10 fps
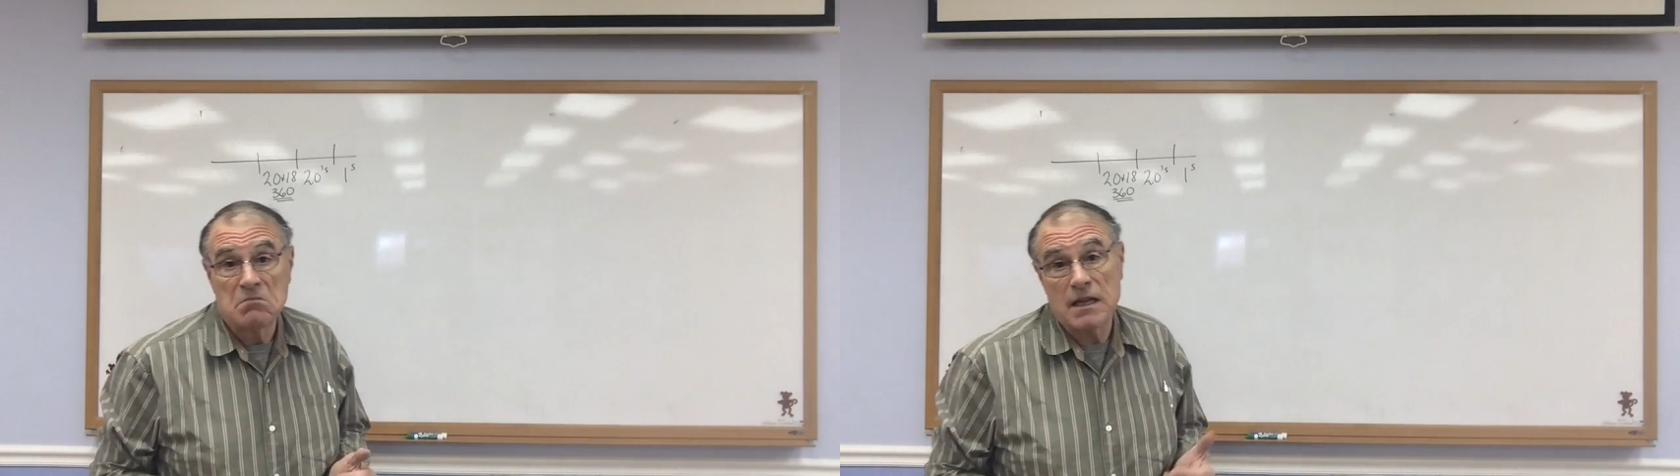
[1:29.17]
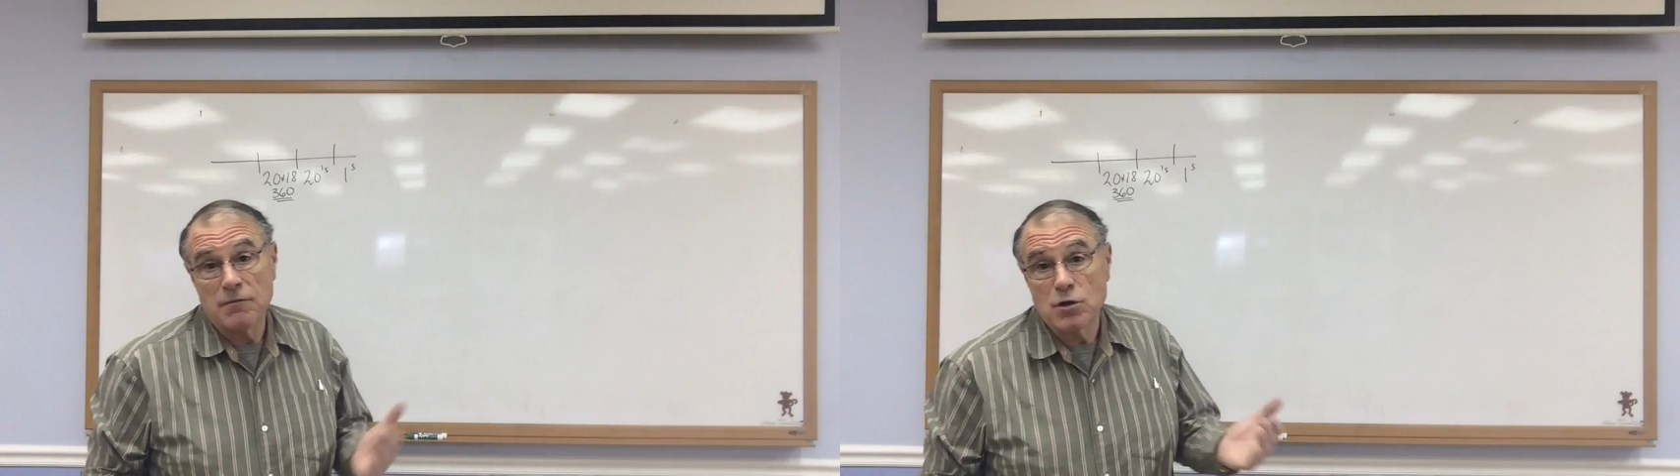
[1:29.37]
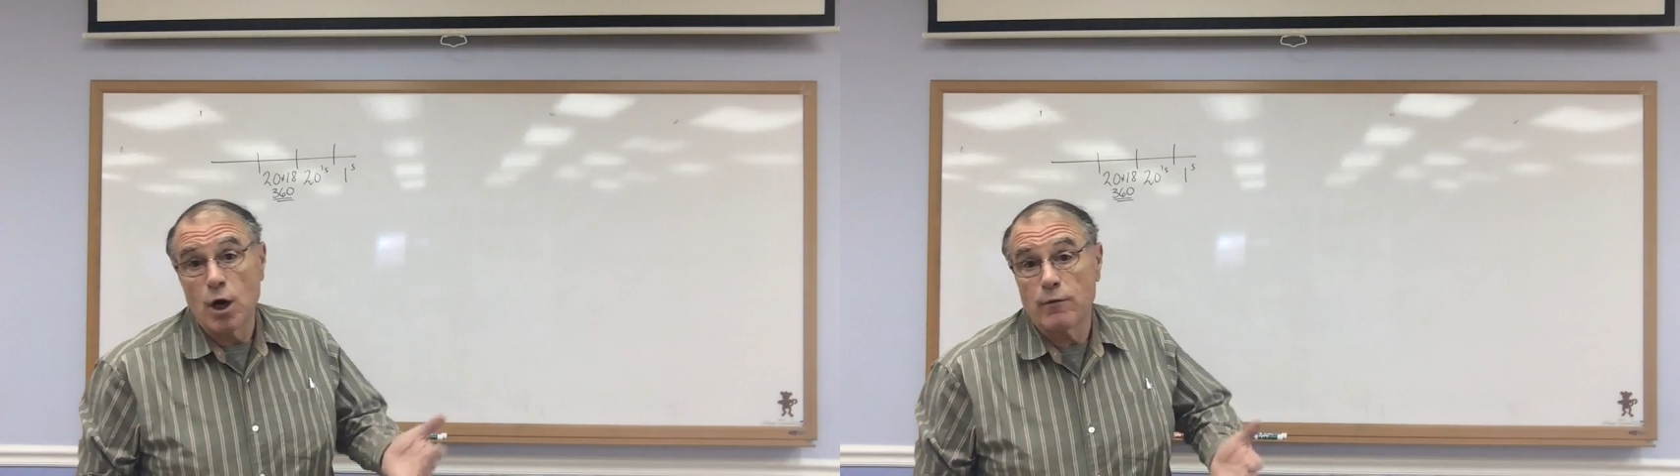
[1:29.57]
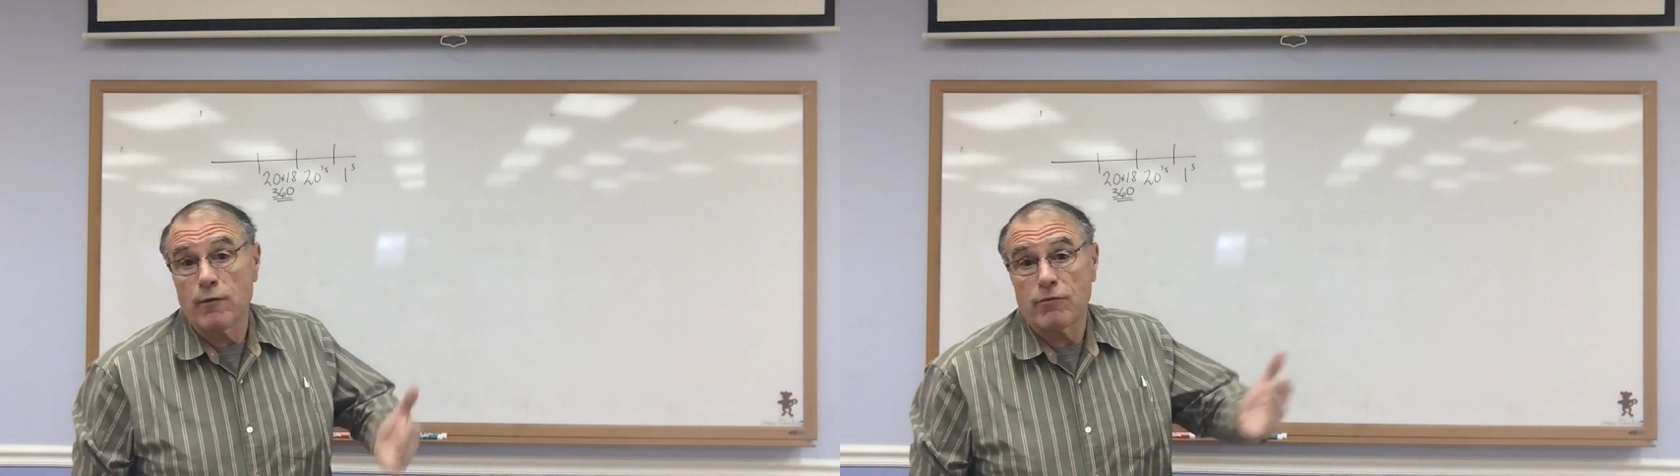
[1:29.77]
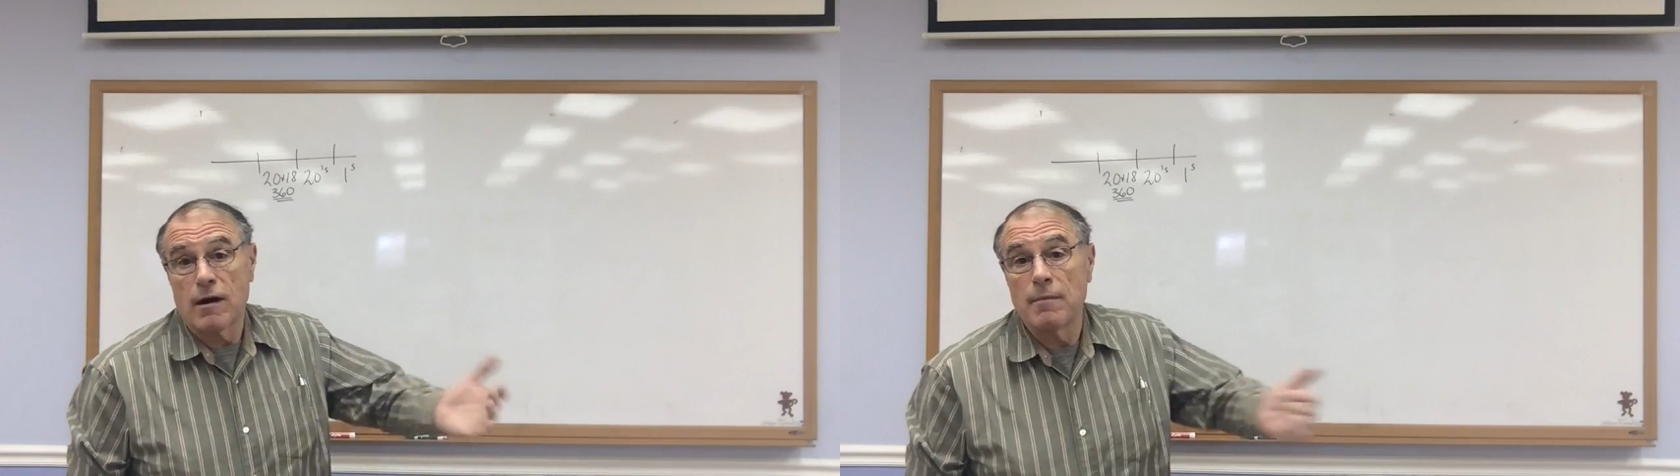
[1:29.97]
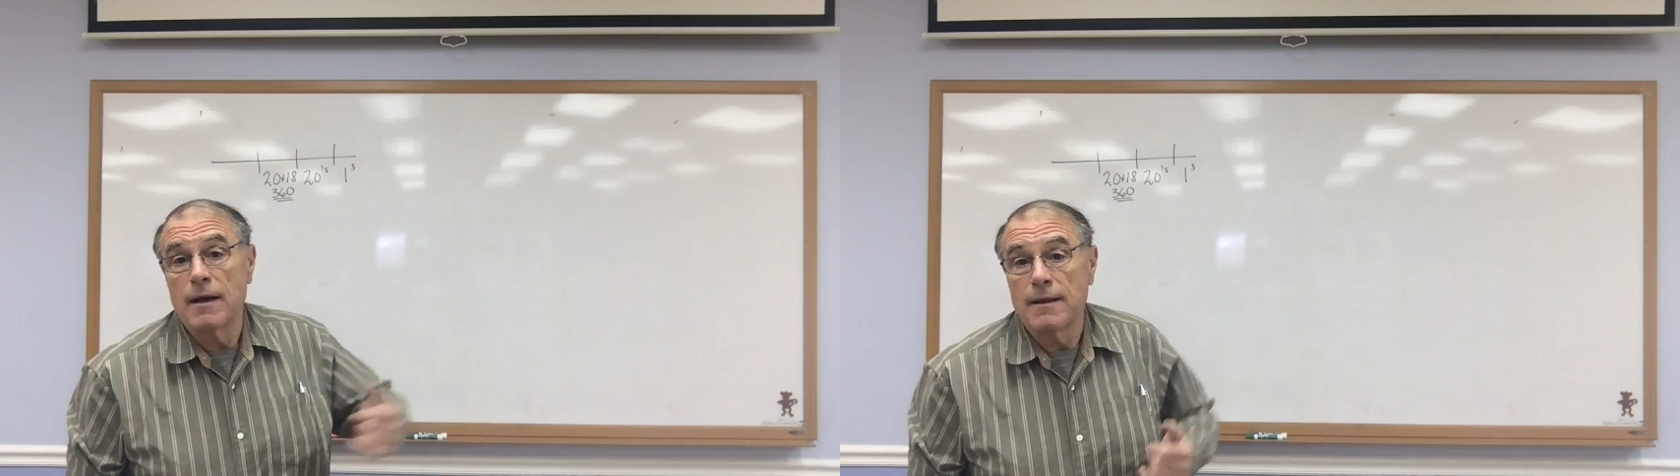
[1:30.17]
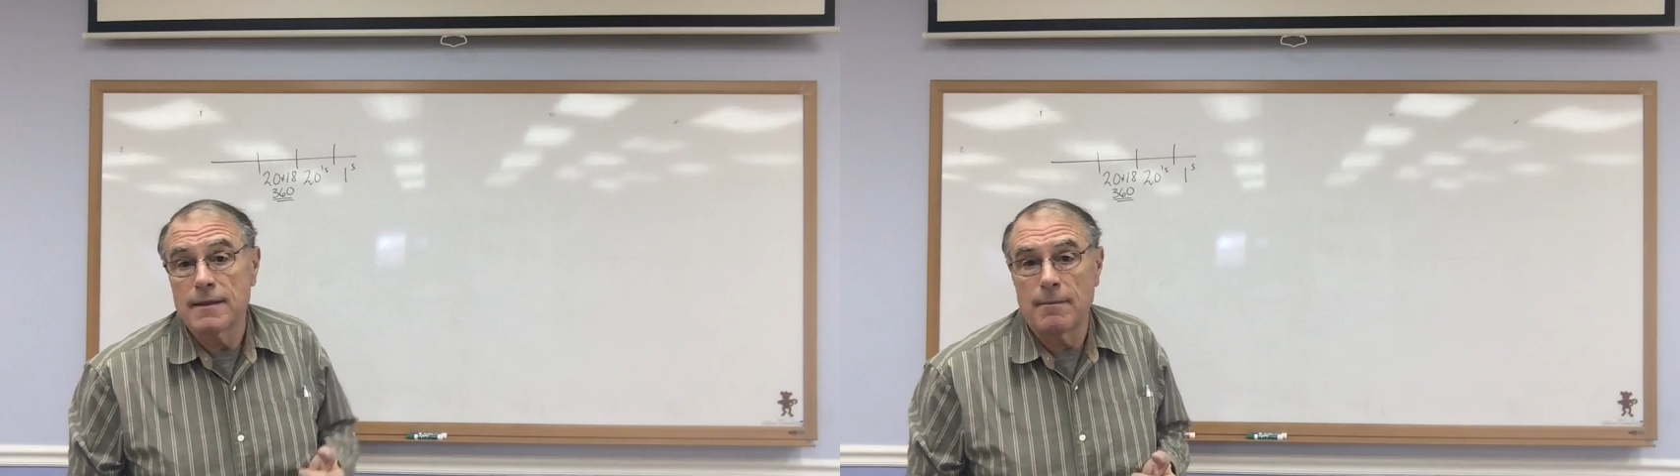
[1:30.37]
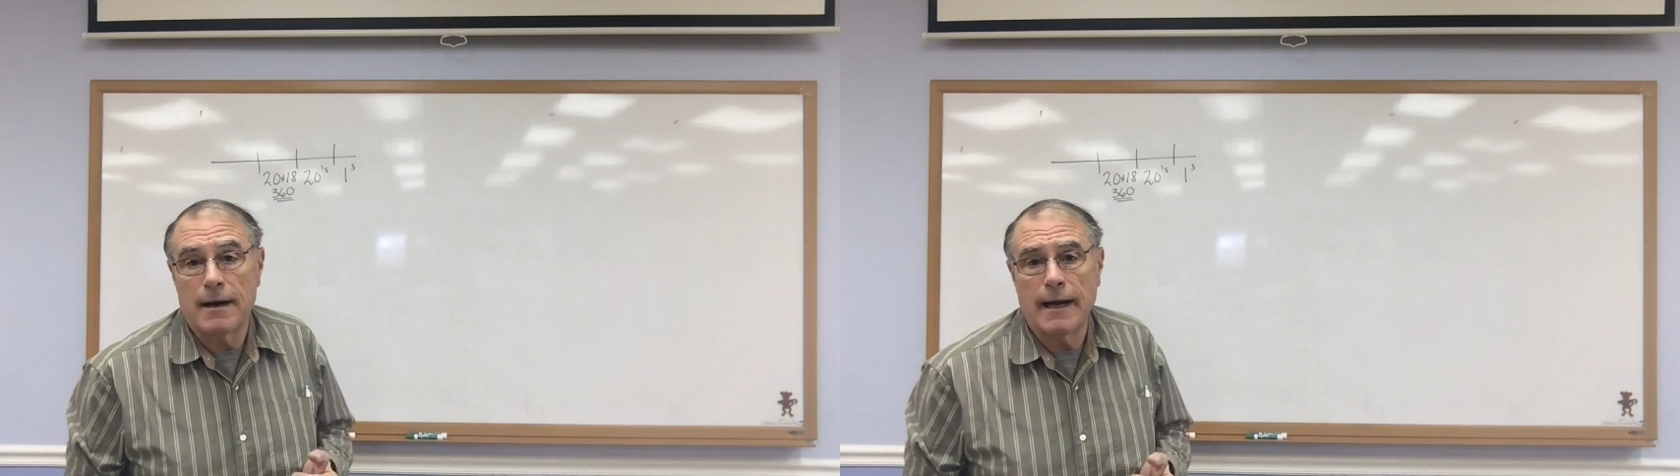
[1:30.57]
left over from
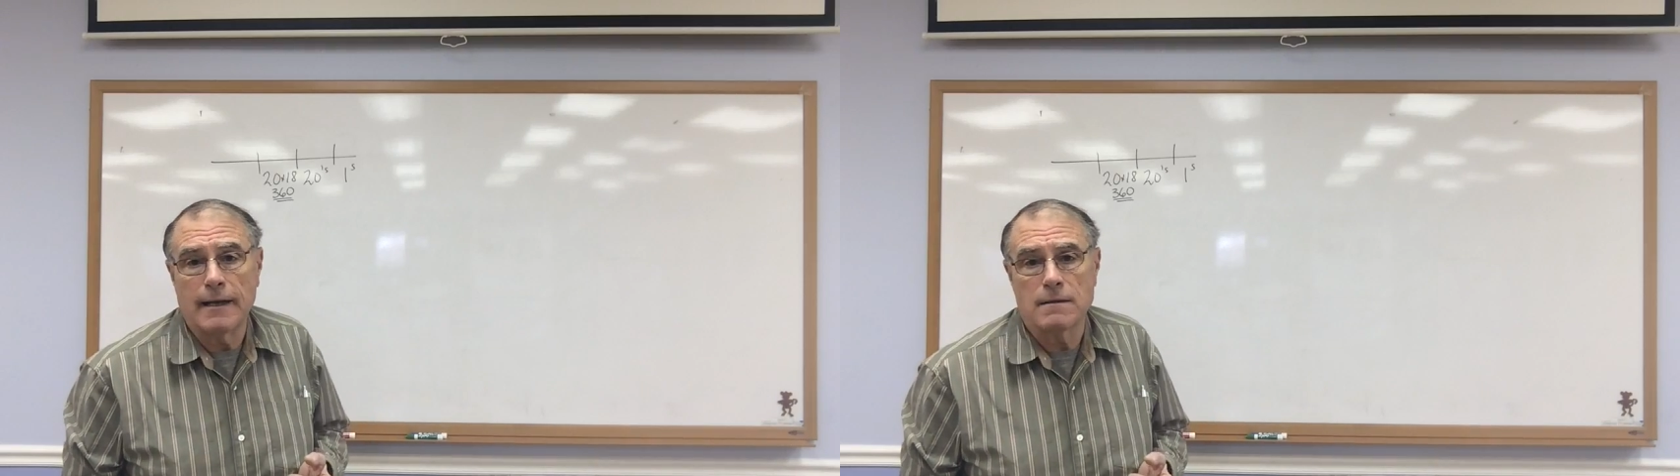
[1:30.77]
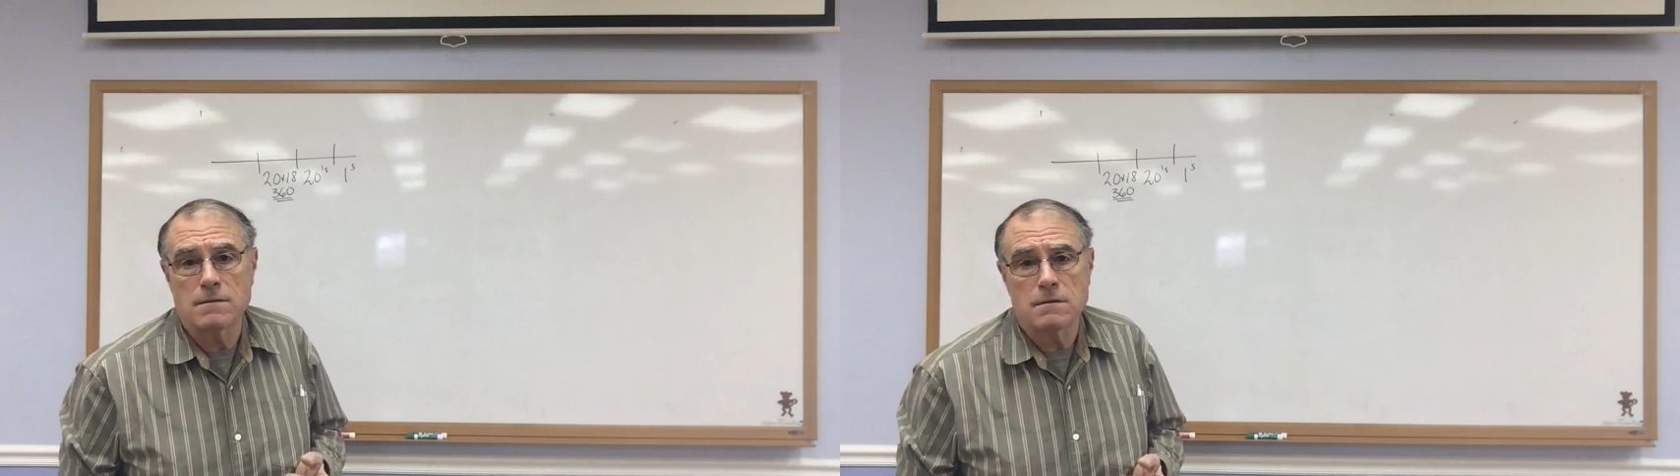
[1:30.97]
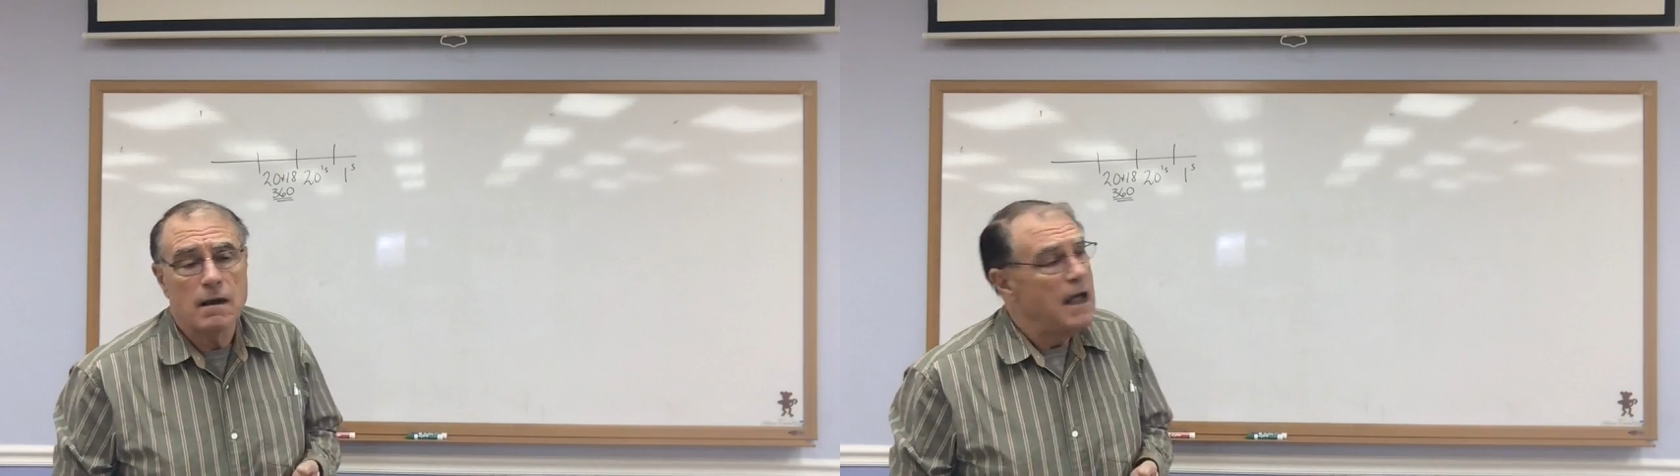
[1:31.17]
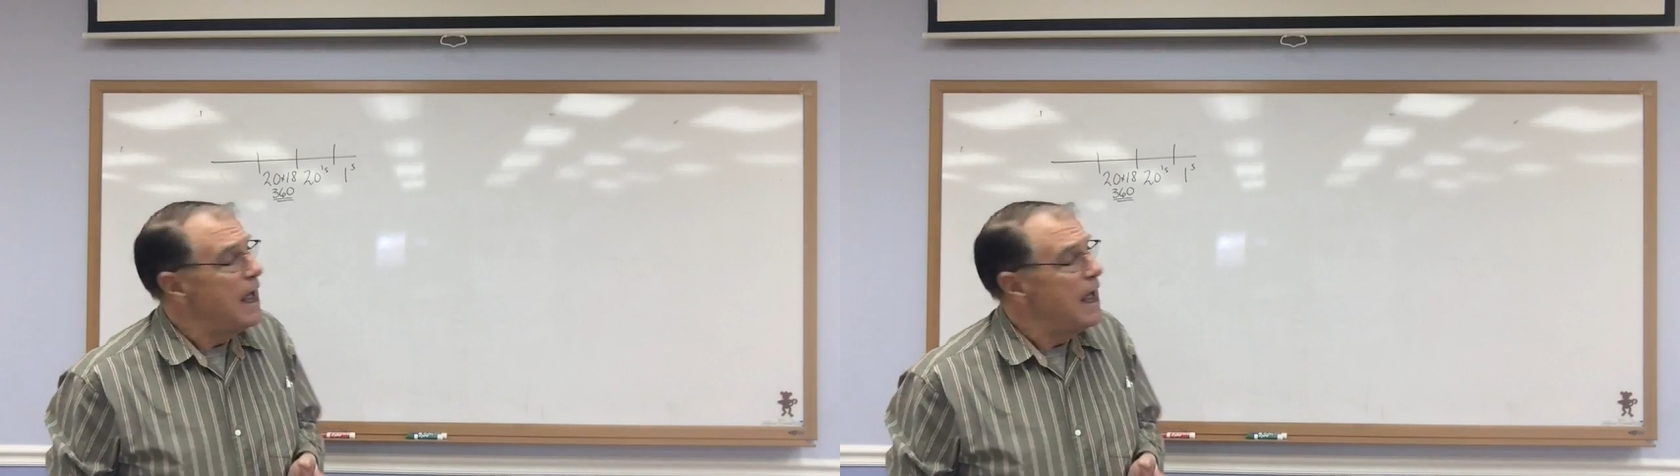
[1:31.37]
the Mayans.